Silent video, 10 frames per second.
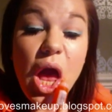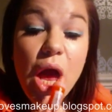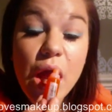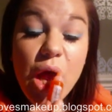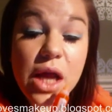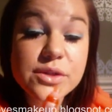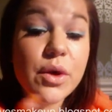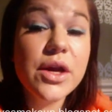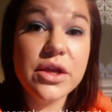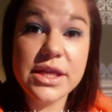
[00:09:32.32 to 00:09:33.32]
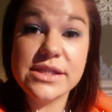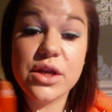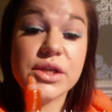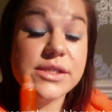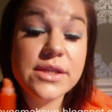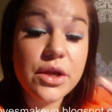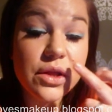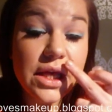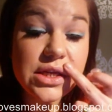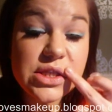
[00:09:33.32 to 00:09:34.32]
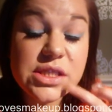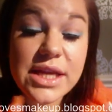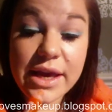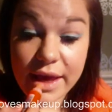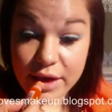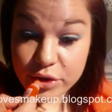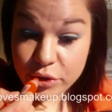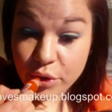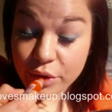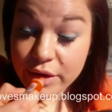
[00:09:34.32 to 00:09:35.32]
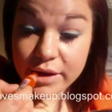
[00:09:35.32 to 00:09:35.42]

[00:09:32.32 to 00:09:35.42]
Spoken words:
It's quite good, these glosses, they're not that sticky at all.